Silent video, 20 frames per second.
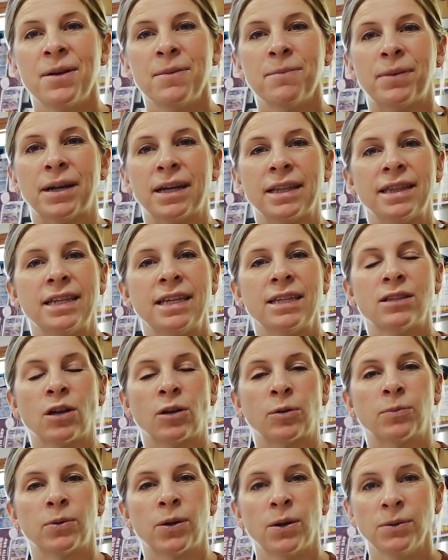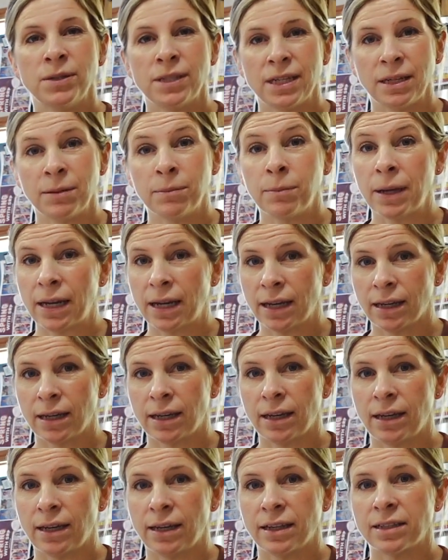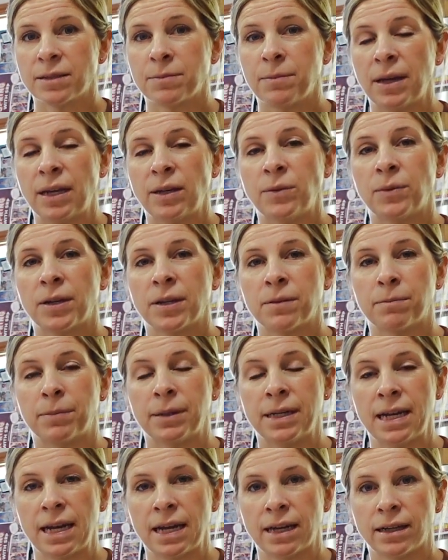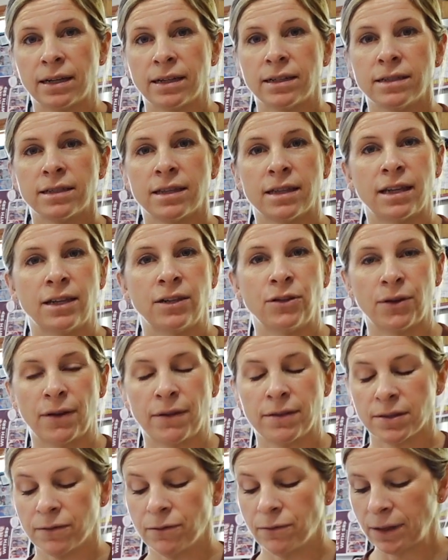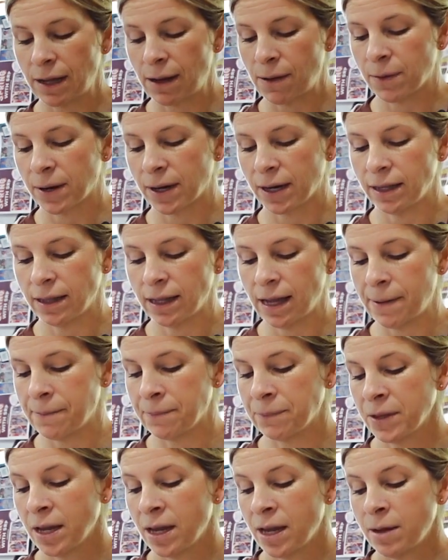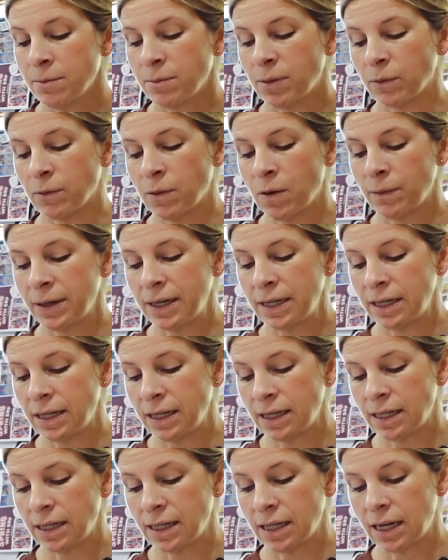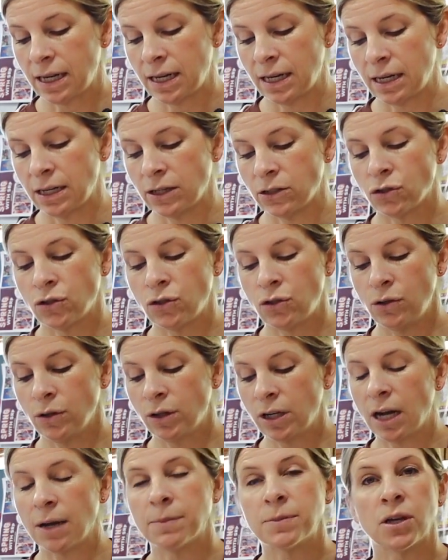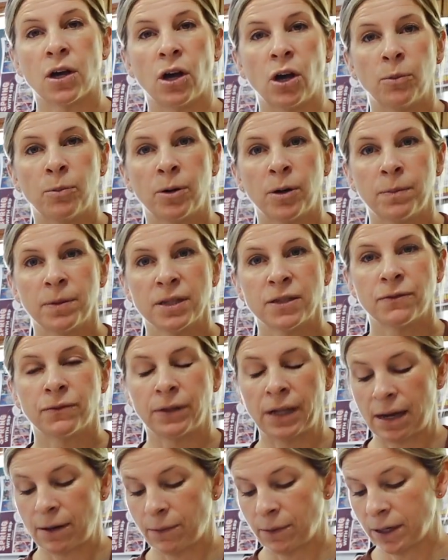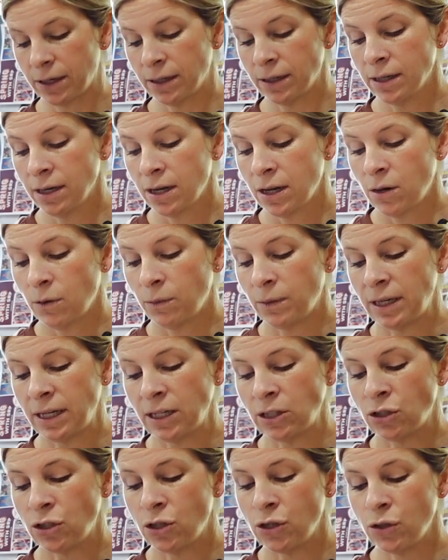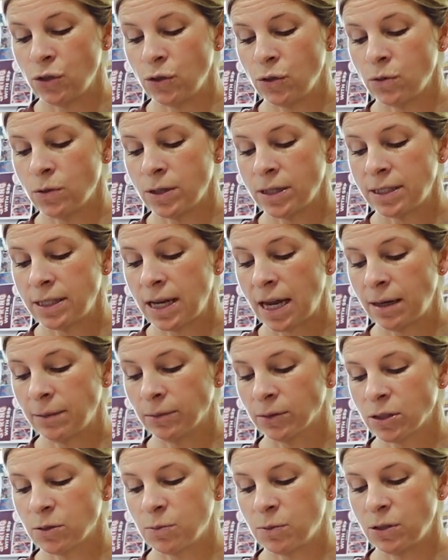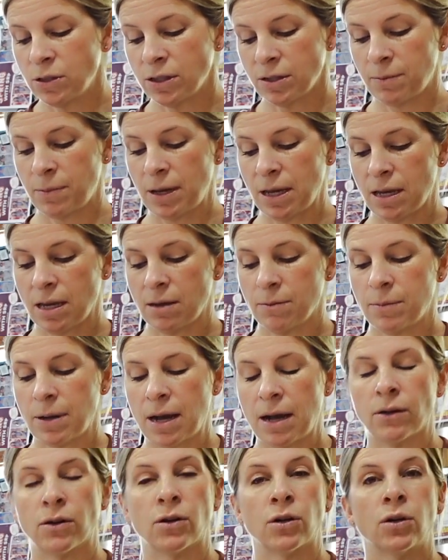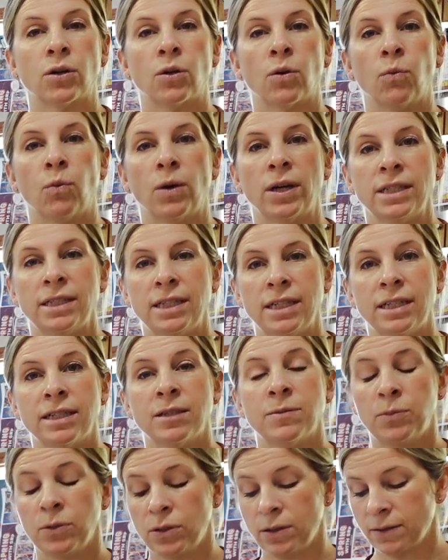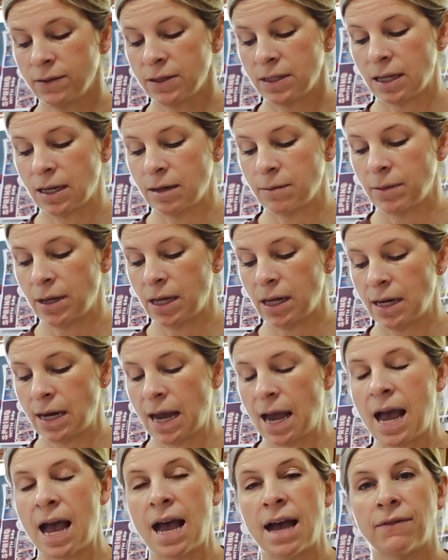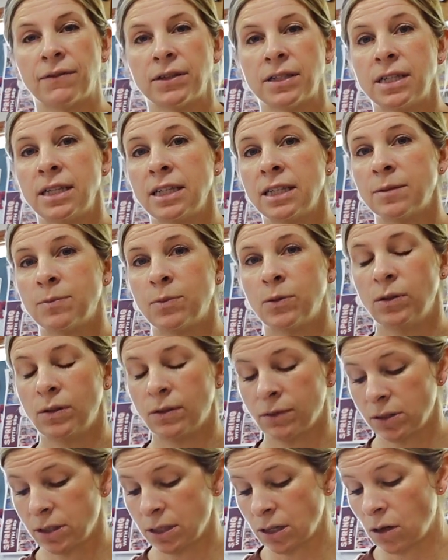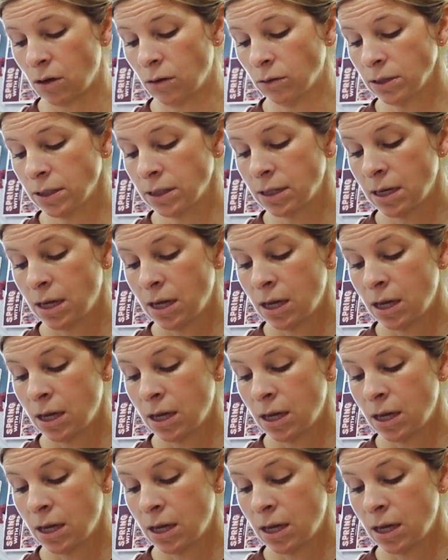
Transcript: But these are protein pancakes made with bananas, and they do have some flour in them. But what we need is 2 cups all-purpose flour. We need 2 tablespoons of baking powder, 1 teaspoon of cinnamon, a half a teaspoon of salt,